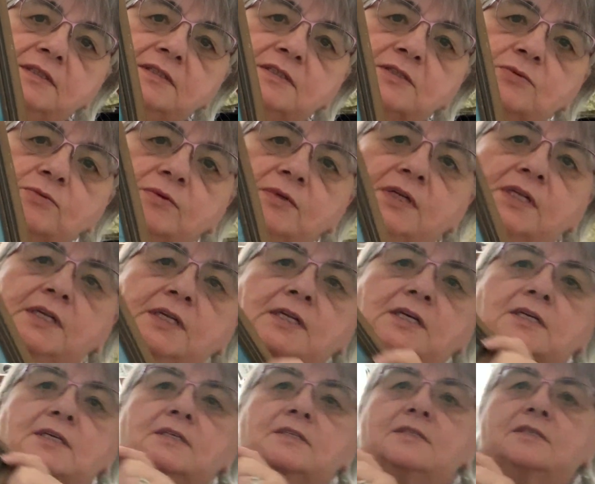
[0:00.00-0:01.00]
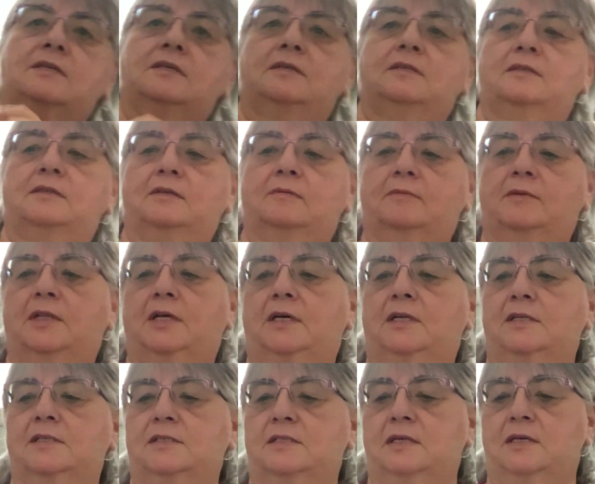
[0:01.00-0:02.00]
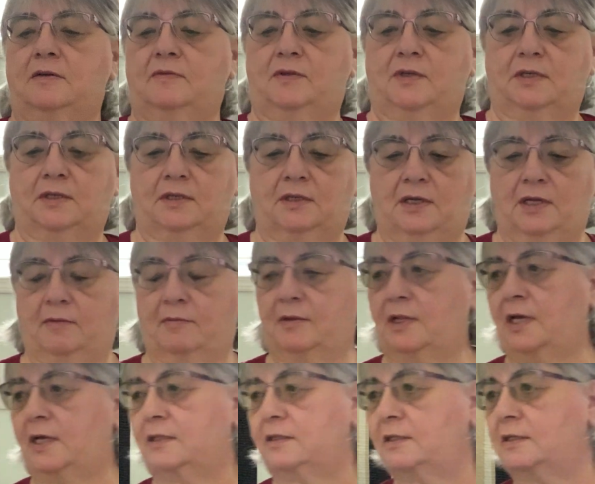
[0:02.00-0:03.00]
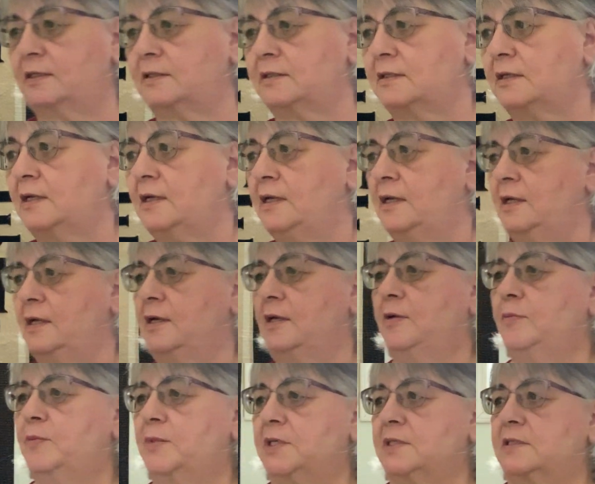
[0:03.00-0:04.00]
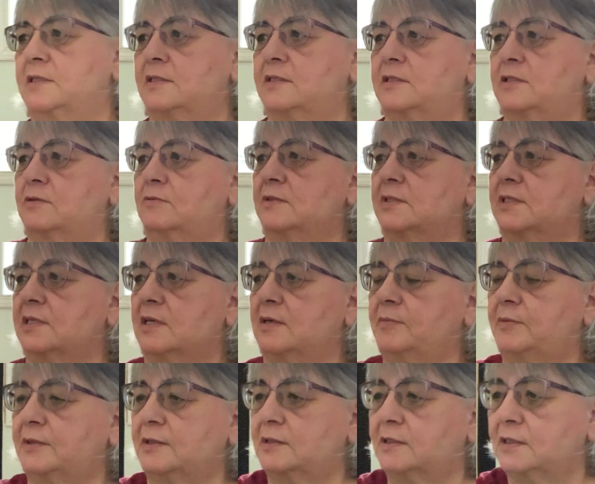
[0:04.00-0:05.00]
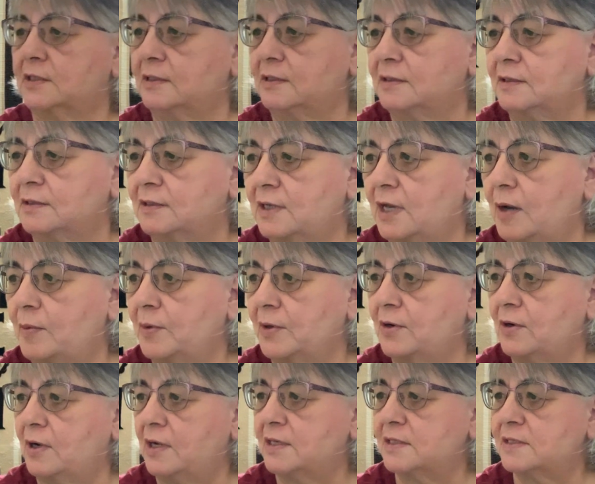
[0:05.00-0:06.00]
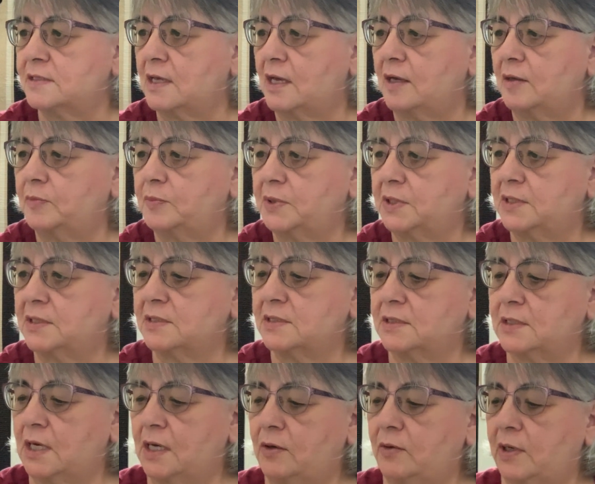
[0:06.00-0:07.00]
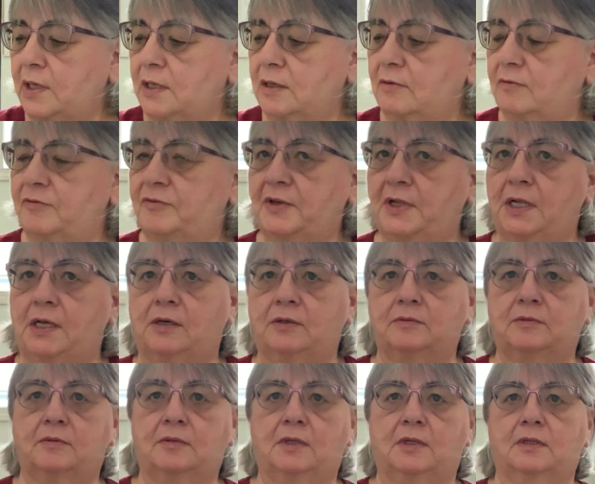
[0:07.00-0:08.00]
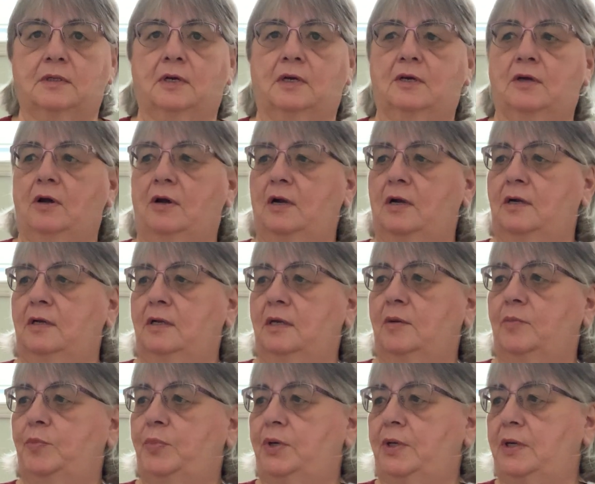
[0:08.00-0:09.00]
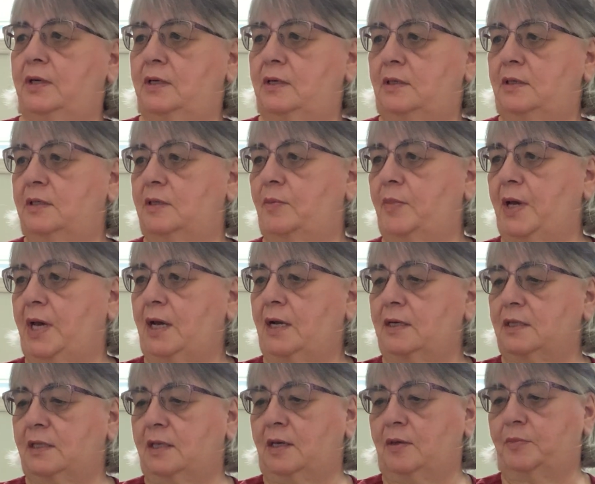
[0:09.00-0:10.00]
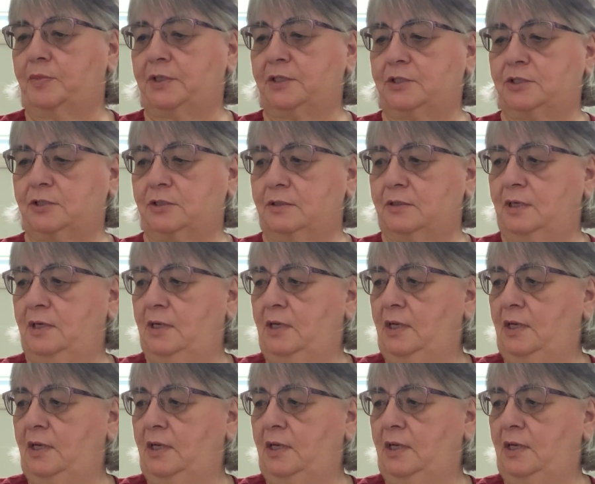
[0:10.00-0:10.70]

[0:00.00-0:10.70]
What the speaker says: It's really nice. I'm glad I saved it, and I'm glad that my sister was able to come across that, because now I can fill out a card and put it on the back of that picture.